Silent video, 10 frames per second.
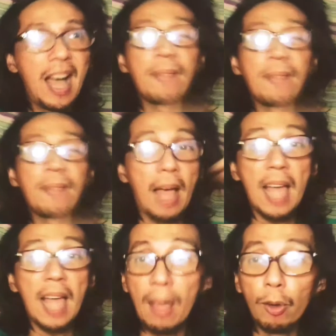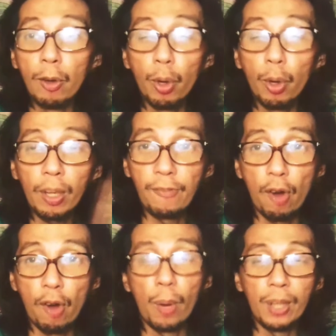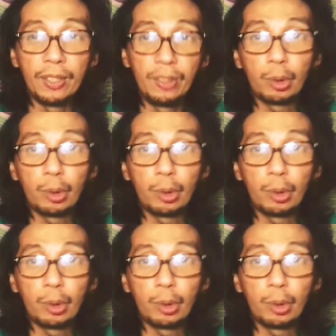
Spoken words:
I am now looking forward